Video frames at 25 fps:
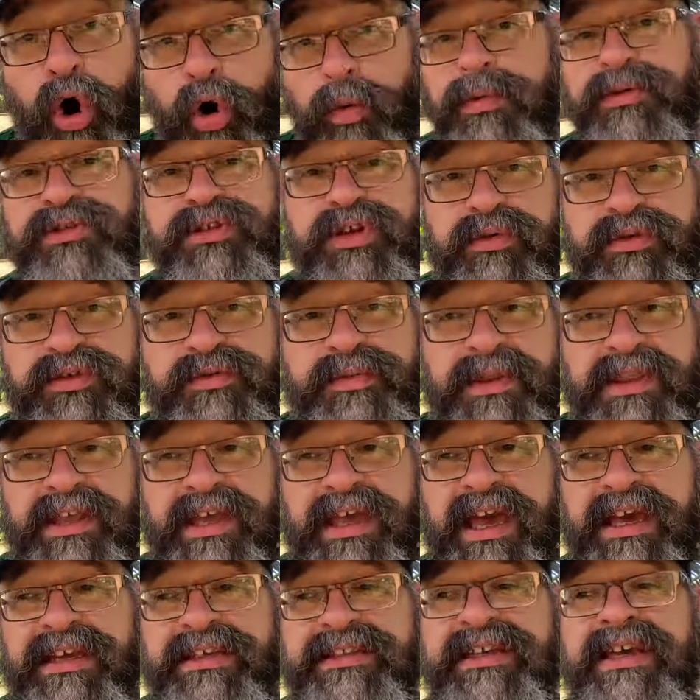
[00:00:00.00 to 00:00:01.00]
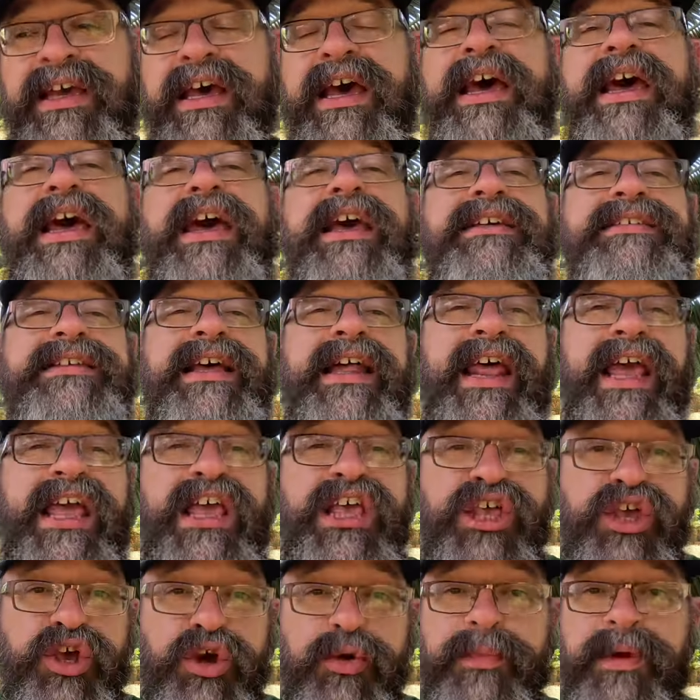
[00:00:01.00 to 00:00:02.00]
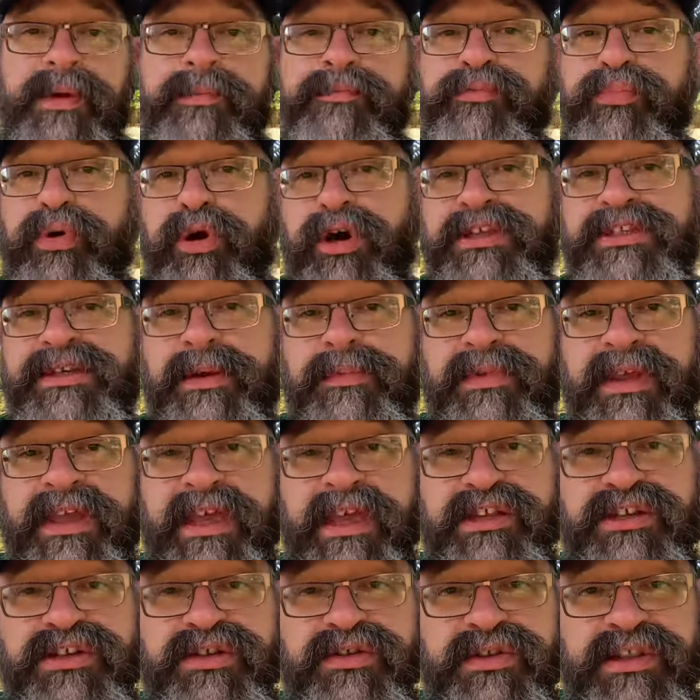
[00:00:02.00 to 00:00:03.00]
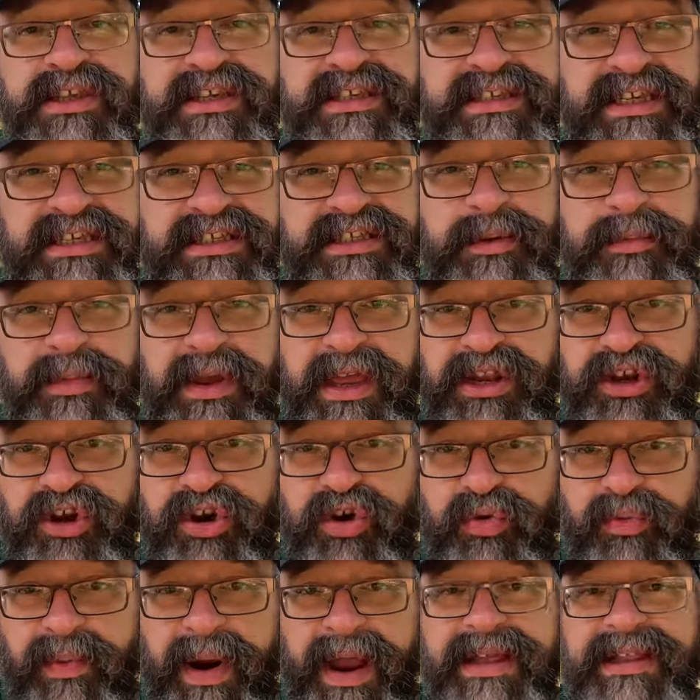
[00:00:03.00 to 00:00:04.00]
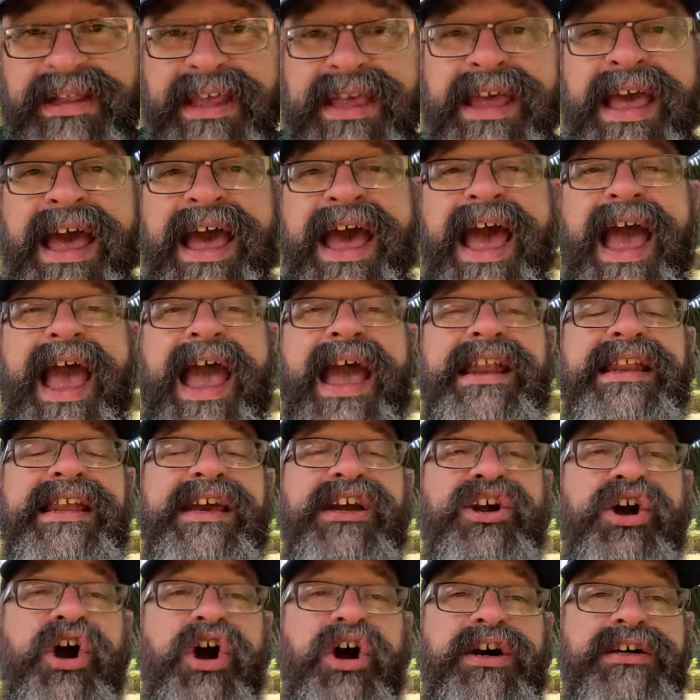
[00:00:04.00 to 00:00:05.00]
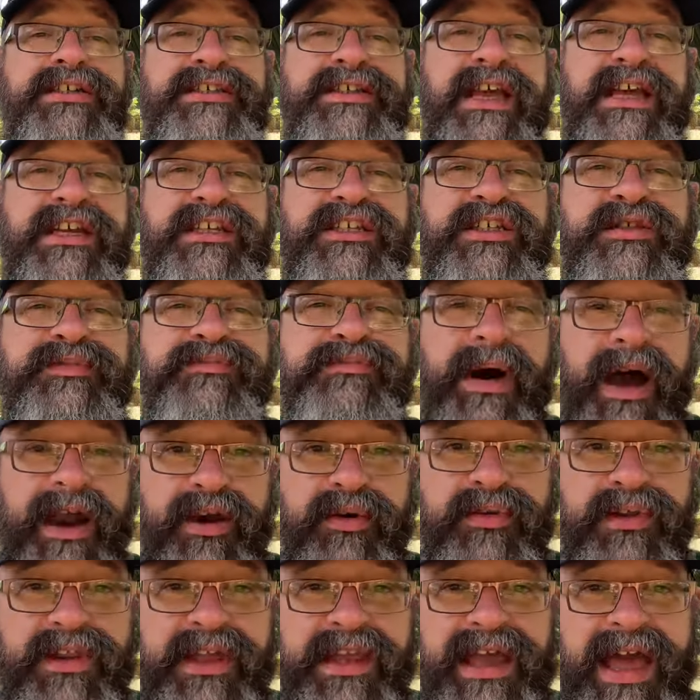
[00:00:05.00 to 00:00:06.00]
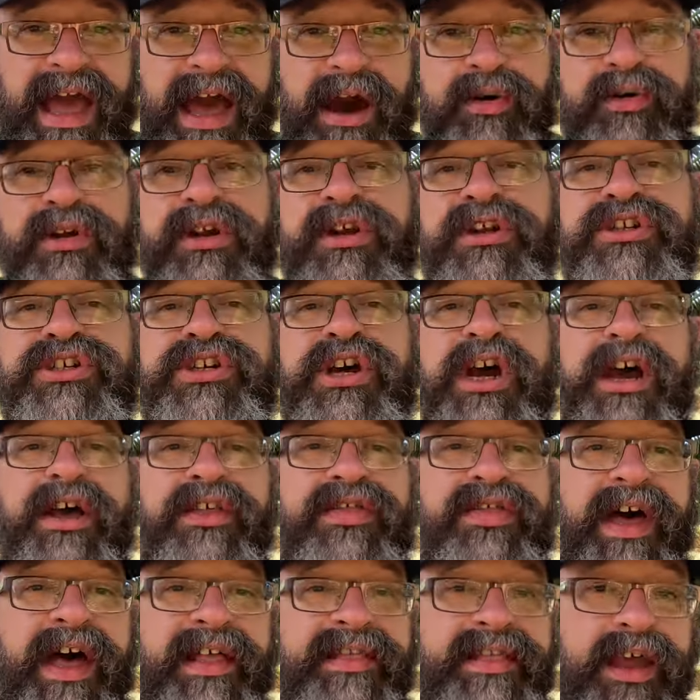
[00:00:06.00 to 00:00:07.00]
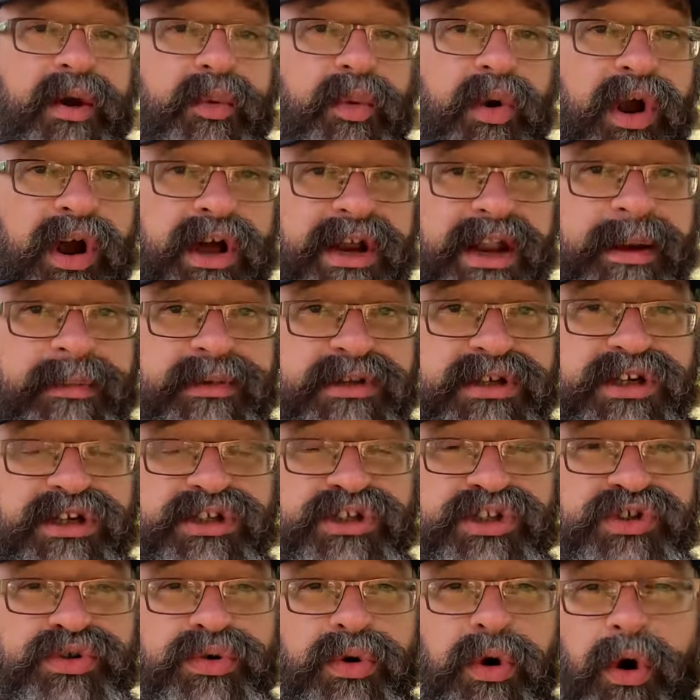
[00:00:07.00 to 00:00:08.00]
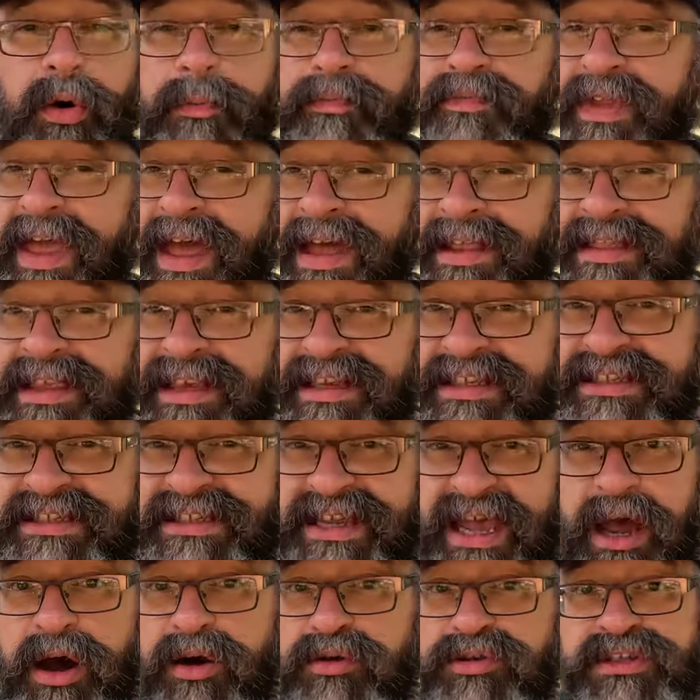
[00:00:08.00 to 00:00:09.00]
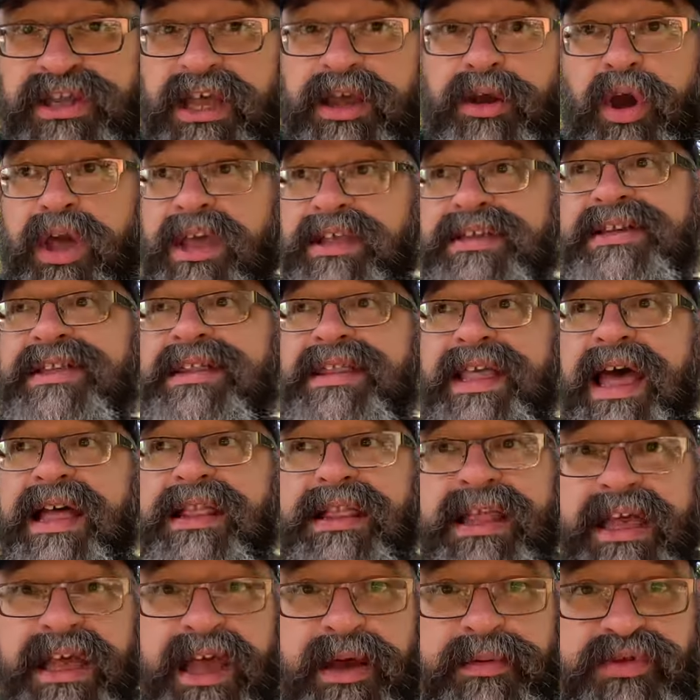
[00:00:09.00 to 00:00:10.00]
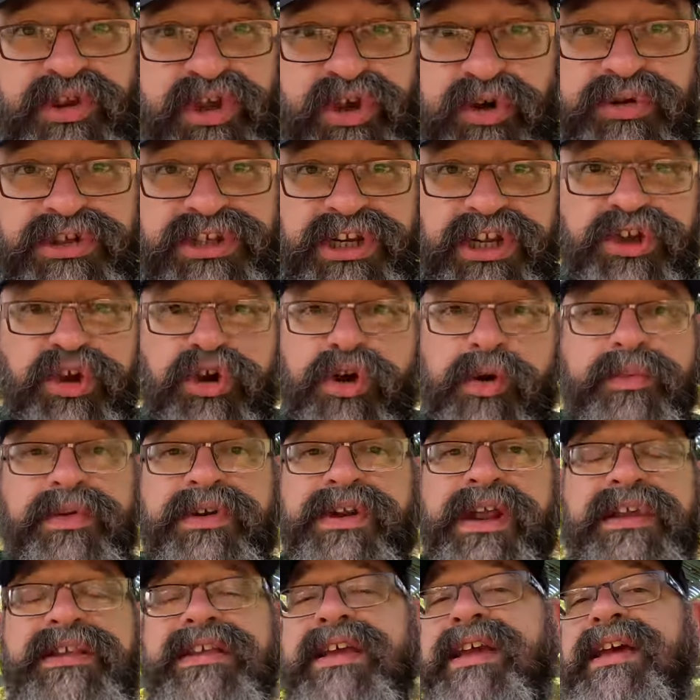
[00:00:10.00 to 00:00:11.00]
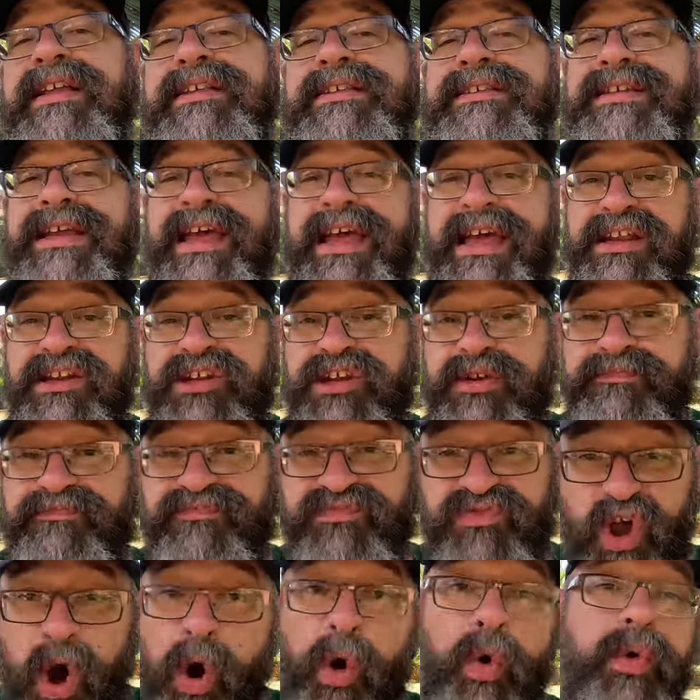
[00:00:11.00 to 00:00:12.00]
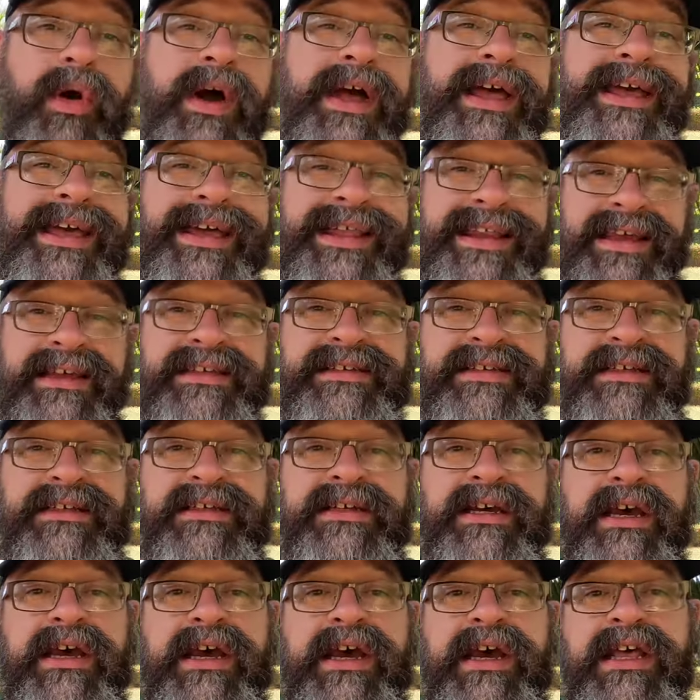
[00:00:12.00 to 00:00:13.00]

almost always been the case, is that a human put something into the system incorrectly, and it caused a spiraling outage that they were unable to control. And this sounds like, isn't that like a huge thing you can protect against? And no, it isn't.